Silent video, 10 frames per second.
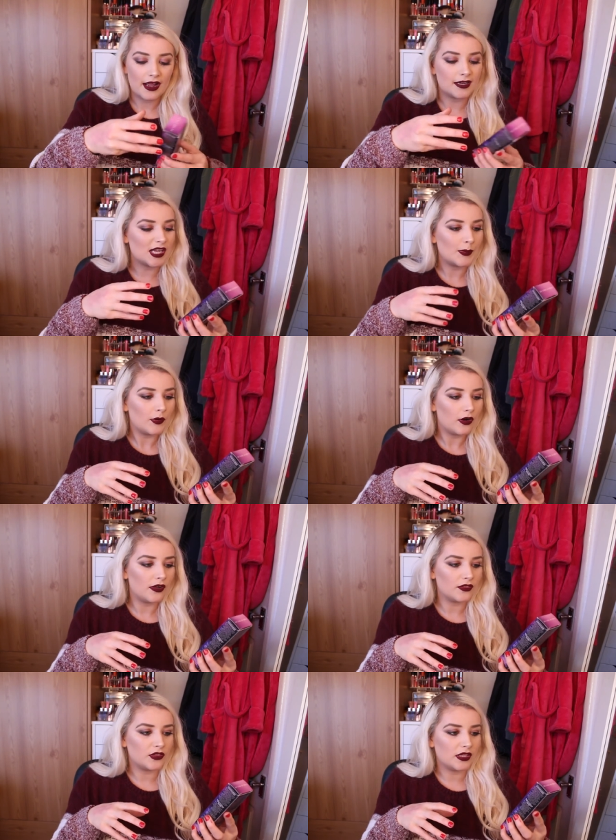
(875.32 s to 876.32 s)
and I
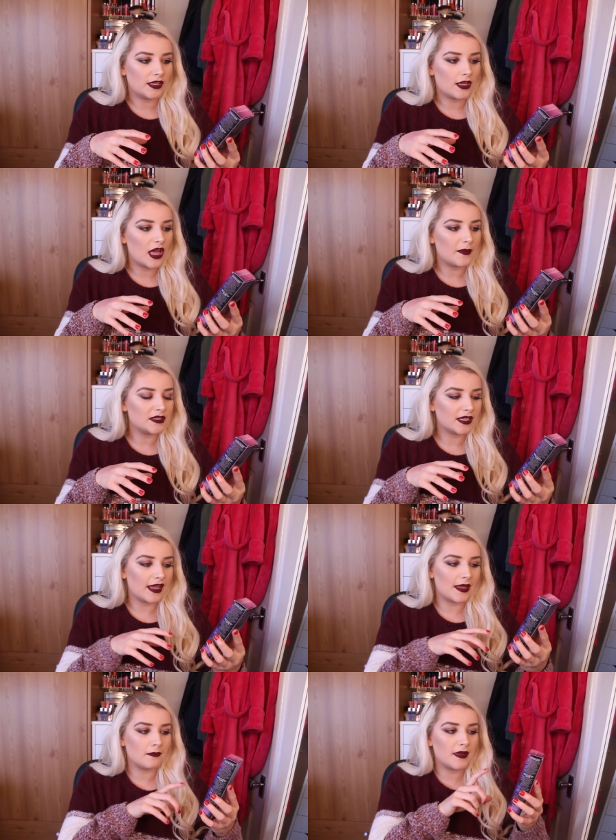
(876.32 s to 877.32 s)
bought the Urban
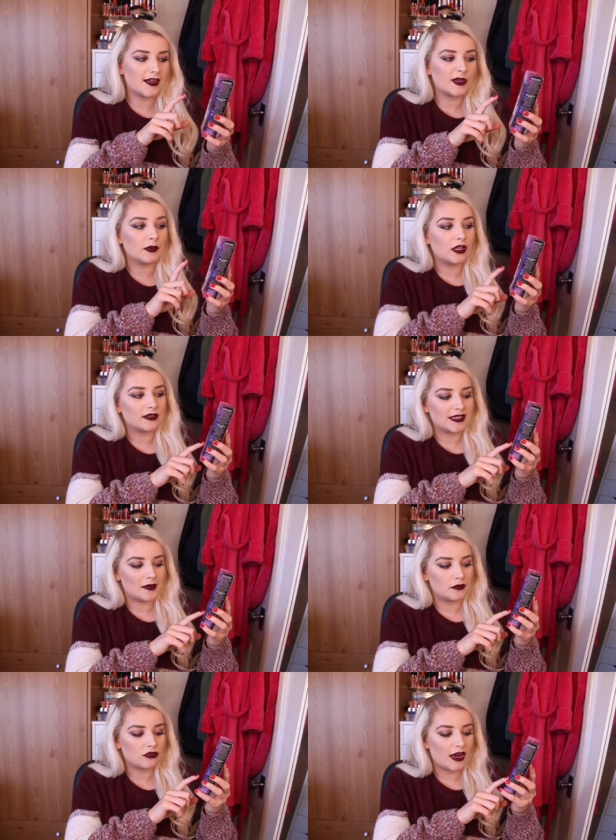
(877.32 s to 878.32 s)
Decay Makeup
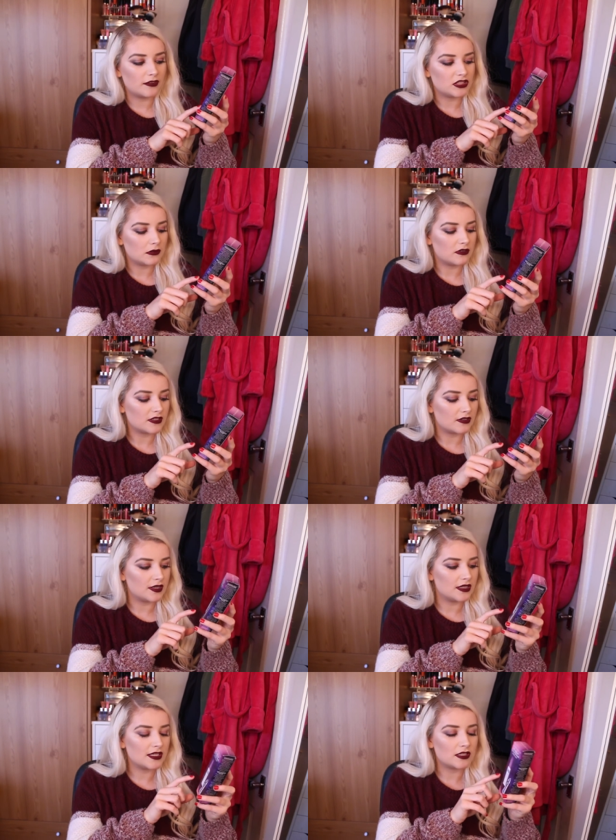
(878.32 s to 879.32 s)
Lockdown Travel Duo. So
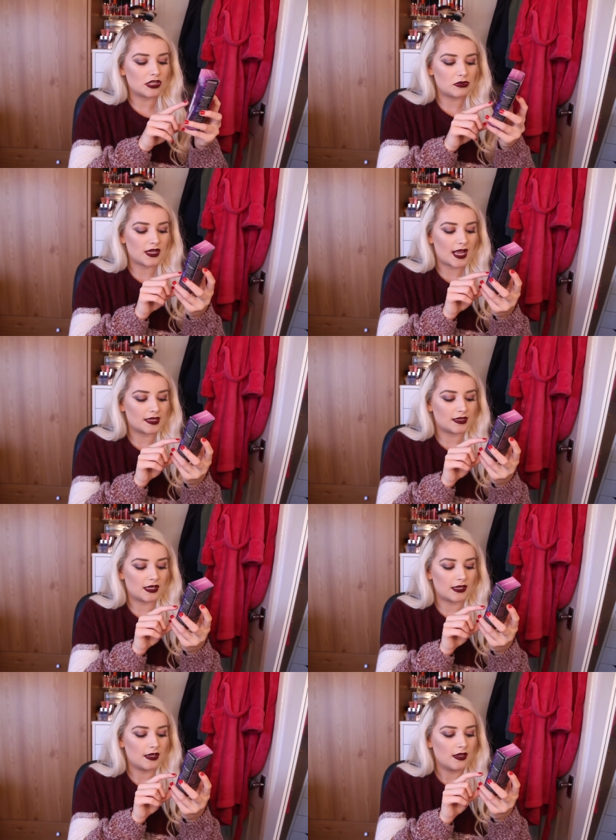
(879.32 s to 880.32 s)
in this you get
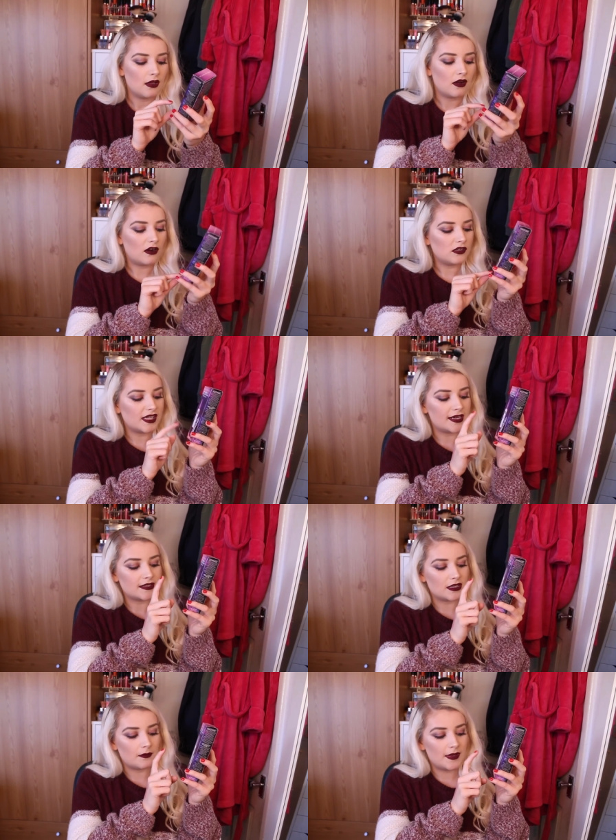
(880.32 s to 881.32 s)
the
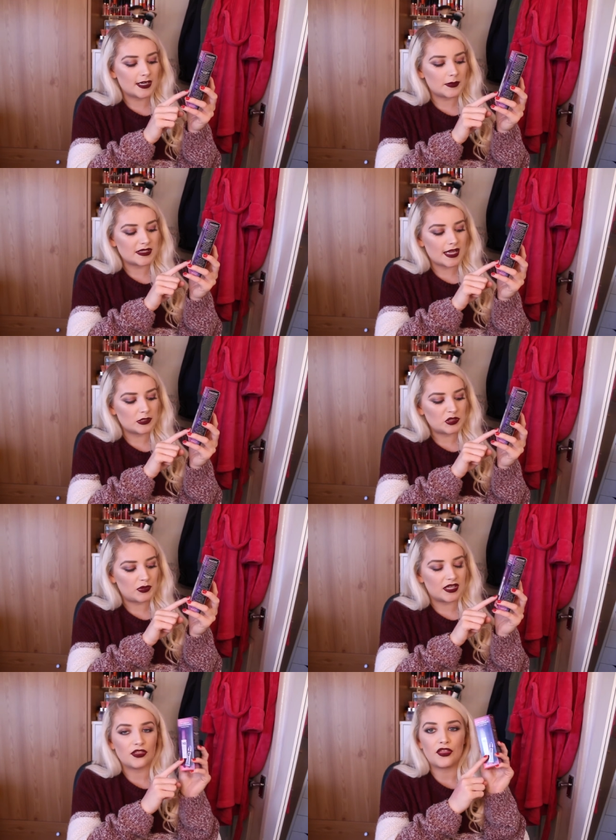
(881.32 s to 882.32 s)
all-nighter makeup set and
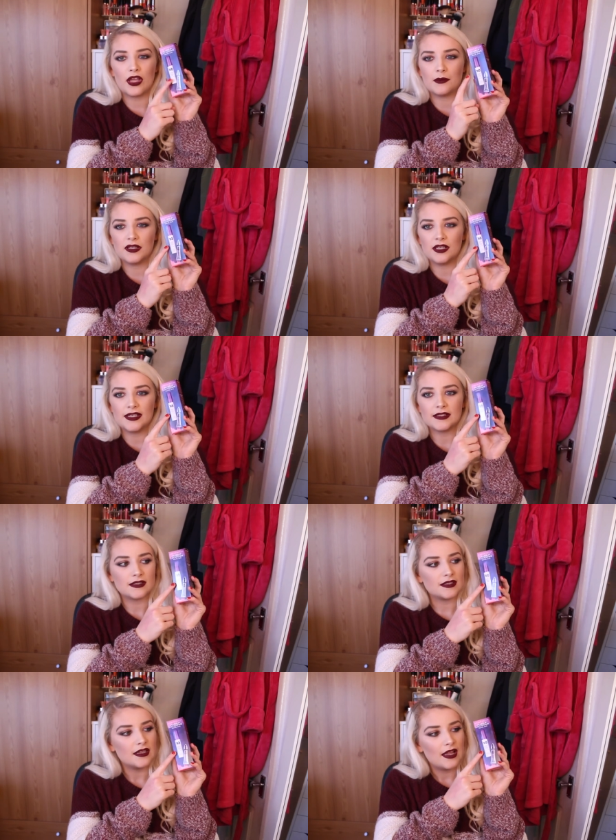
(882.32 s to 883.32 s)
spray, the thirty
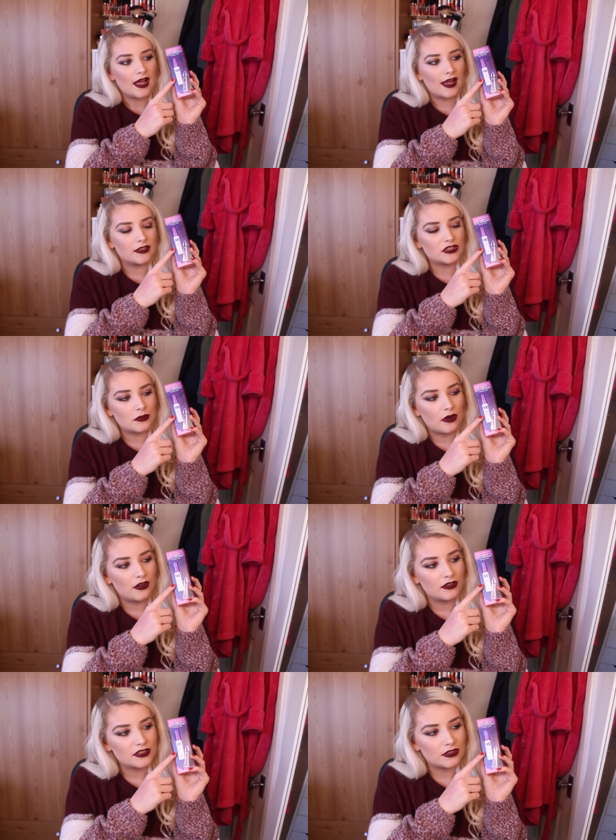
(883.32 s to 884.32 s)
millilitres, and you
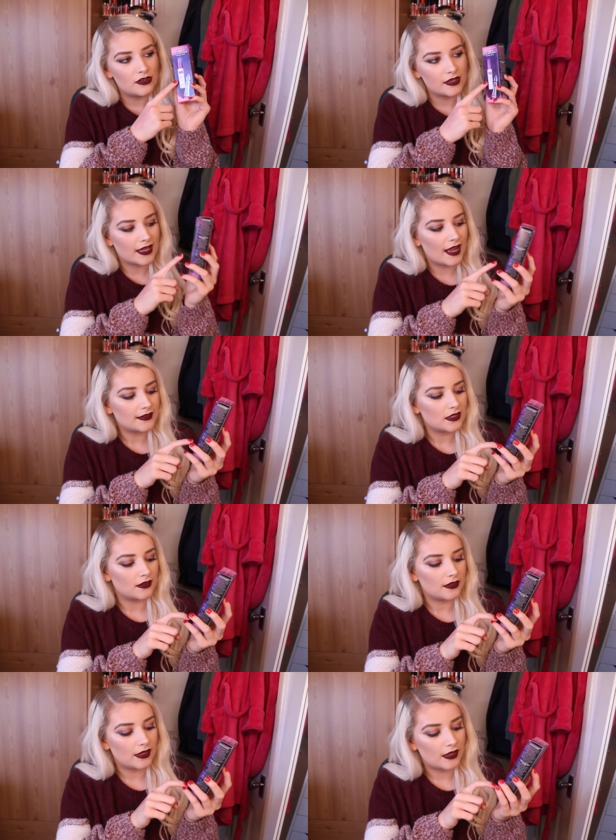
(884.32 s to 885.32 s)
also get
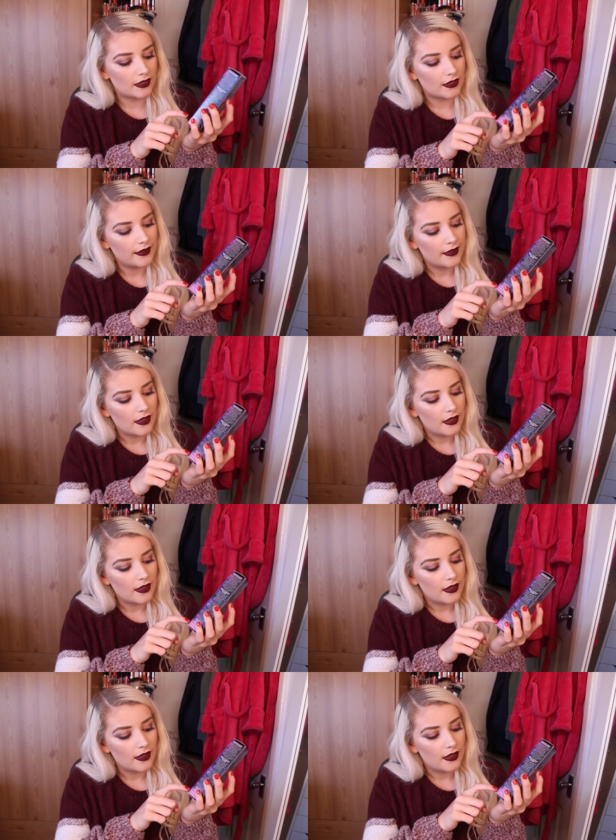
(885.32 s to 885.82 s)
the